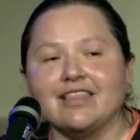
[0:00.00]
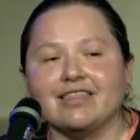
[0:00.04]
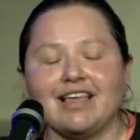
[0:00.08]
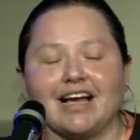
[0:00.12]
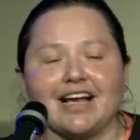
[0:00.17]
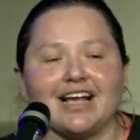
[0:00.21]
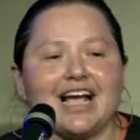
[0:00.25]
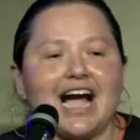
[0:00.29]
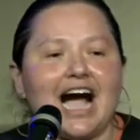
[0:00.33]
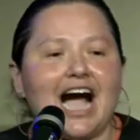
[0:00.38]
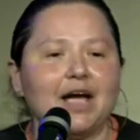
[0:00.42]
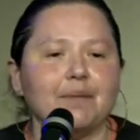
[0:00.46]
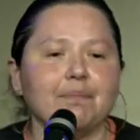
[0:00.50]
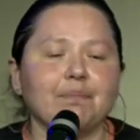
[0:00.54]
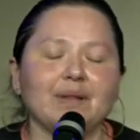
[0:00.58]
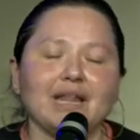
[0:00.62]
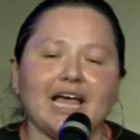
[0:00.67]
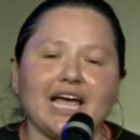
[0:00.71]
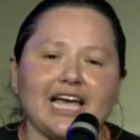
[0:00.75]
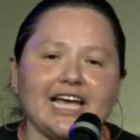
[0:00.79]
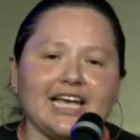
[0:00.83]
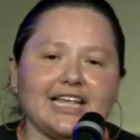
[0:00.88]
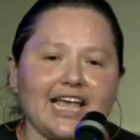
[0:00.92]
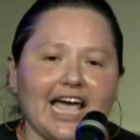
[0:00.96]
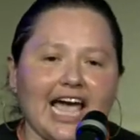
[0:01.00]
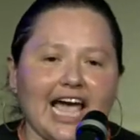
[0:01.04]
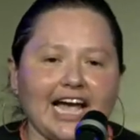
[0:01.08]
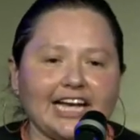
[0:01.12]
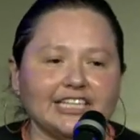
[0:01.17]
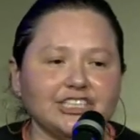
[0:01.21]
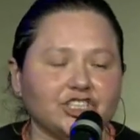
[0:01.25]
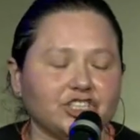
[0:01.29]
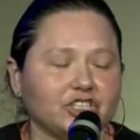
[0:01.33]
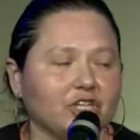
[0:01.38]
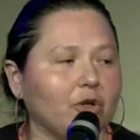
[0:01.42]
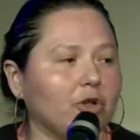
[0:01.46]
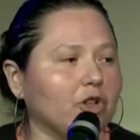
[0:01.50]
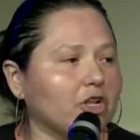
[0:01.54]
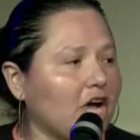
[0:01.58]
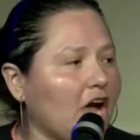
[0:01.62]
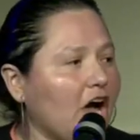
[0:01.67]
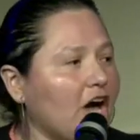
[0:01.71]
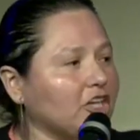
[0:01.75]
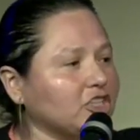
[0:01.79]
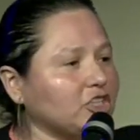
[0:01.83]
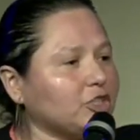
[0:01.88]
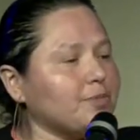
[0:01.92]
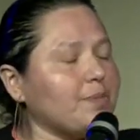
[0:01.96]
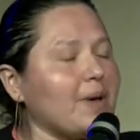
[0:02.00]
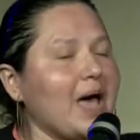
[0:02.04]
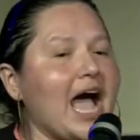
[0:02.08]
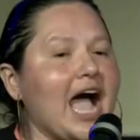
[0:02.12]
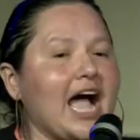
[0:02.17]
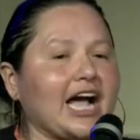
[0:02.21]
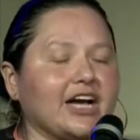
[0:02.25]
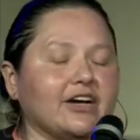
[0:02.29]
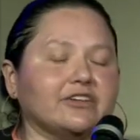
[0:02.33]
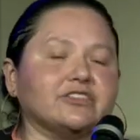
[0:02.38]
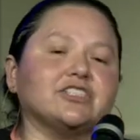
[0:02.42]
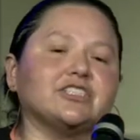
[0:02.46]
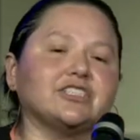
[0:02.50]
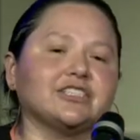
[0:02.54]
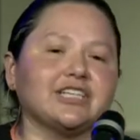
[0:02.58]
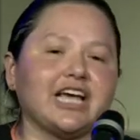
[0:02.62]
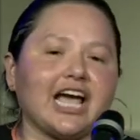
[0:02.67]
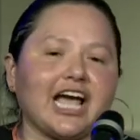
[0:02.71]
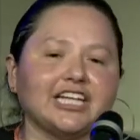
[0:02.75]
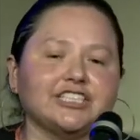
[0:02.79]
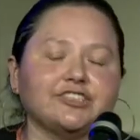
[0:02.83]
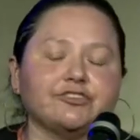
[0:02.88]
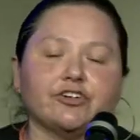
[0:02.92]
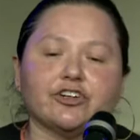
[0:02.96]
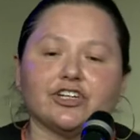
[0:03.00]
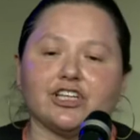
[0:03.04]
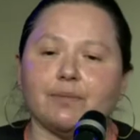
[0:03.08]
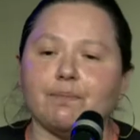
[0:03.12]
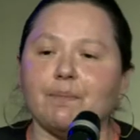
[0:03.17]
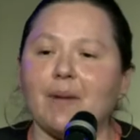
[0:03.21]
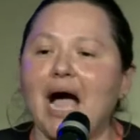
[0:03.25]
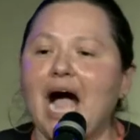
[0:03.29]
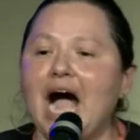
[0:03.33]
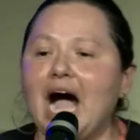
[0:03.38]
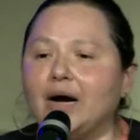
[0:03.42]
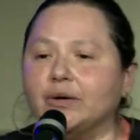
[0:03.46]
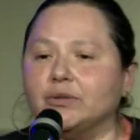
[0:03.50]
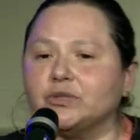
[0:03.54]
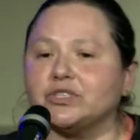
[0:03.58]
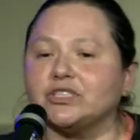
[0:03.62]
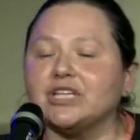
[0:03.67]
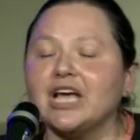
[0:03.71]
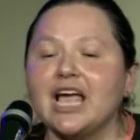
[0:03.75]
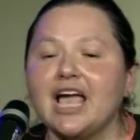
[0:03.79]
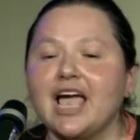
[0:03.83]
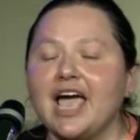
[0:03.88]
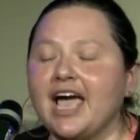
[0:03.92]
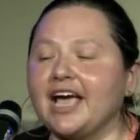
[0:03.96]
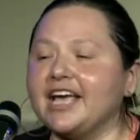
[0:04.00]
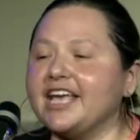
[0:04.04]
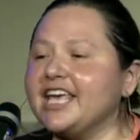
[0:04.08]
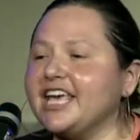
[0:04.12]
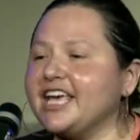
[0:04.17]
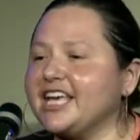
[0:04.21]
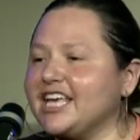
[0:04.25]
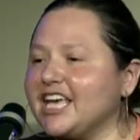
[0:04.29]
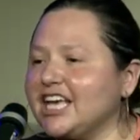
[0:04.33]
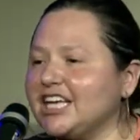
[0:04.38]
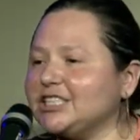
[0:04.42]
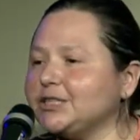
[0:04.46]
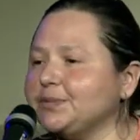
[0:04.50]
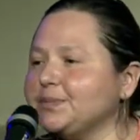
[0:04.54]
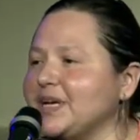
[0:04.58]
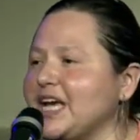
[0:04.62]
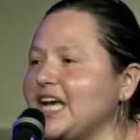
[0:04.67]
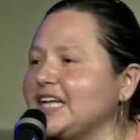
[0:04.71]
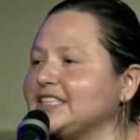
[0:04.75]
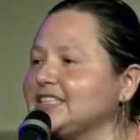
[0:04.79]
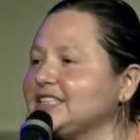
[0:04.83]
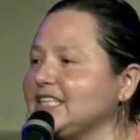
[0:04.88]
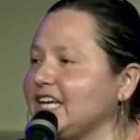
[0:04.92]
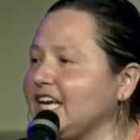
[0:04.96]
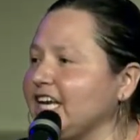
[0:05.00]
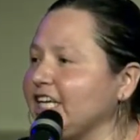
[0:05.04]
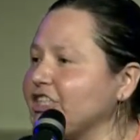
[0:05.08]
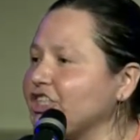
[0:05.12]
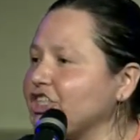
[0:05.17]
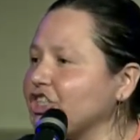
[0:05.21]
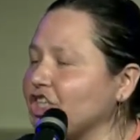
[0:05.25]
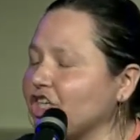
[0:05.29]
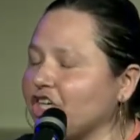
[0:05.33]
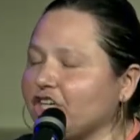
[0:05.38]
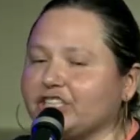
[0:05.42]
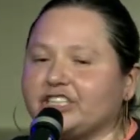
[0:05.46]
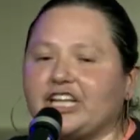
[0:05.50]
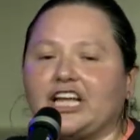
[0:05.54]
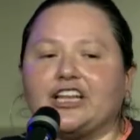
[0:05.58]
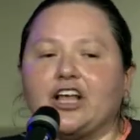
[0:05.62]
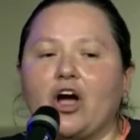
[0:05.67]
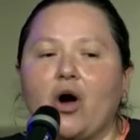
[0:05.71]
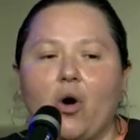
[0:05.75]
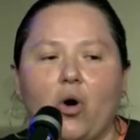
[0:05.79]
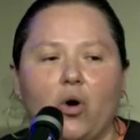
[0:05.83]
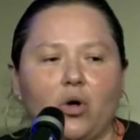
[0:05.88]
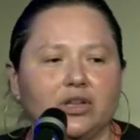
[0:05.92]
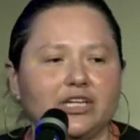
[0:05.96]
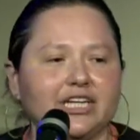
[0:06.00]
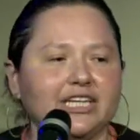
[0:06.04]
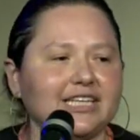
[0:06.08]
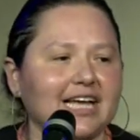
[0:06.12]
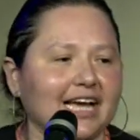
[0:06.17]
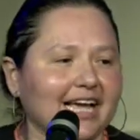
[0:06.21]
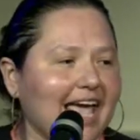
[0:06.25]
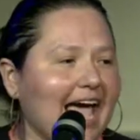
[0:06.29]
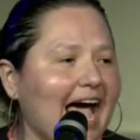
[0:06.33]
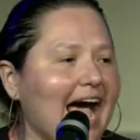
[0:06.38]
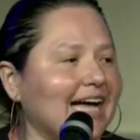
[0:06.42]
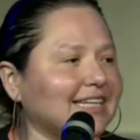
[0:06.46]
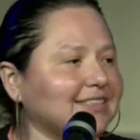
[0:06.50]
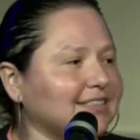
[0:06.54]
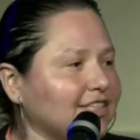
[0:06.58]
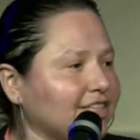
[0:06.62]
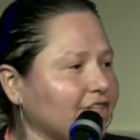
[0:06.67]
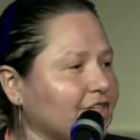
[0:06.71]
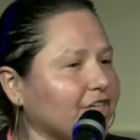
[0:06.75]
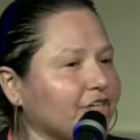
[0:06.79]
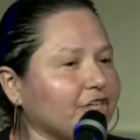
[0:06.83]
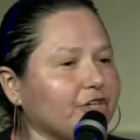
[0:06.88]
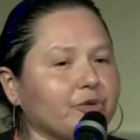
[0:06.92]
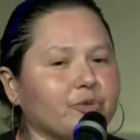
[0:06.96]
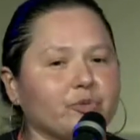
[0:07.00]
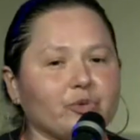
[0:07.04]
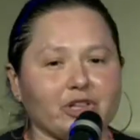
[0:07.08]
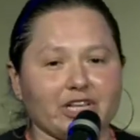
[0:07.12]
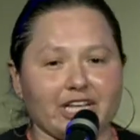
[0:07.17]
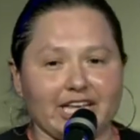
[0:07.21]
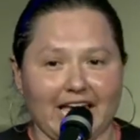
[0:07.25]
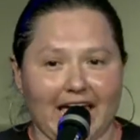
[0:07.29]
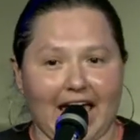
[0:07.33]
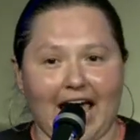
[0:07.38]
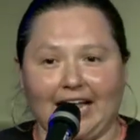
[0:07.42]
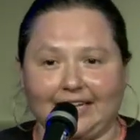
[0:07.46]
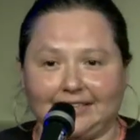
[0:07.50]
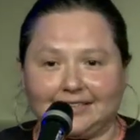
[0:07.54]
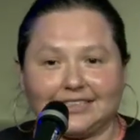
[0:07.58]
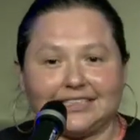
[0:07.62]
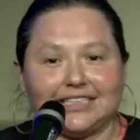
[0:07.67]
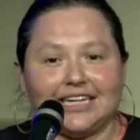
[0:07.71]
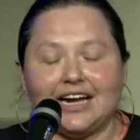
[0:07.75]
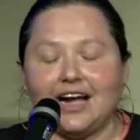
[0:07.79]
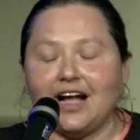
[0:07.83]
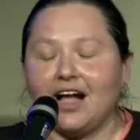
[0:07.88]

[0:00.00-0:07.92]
The guy playing Angel comes back on stage for the bows, and he gives me a t-shirt that only the cast and crew will get.